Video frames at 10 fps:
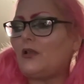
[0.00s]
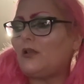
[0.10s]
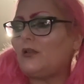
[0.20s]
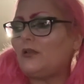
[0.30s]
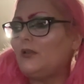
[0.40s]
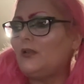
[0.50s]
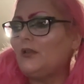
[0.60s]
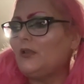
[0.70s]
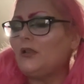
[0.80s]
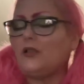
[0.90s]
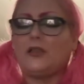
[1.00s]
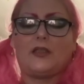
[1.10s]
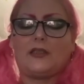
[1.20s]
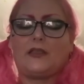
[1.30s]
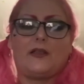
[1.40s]
a
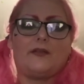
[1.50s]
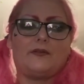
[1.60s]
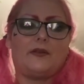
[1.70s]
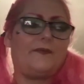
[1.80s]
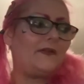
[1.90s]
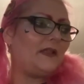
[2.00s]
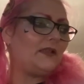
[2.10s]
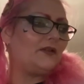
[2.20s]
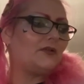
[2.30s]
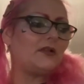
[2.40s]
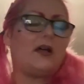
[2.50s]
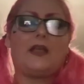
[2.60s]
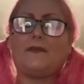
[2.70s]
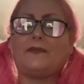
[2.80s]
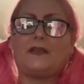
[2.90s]
fairly good
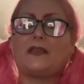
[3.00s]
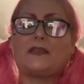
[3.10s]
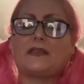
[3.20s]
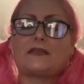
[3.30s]
life. He's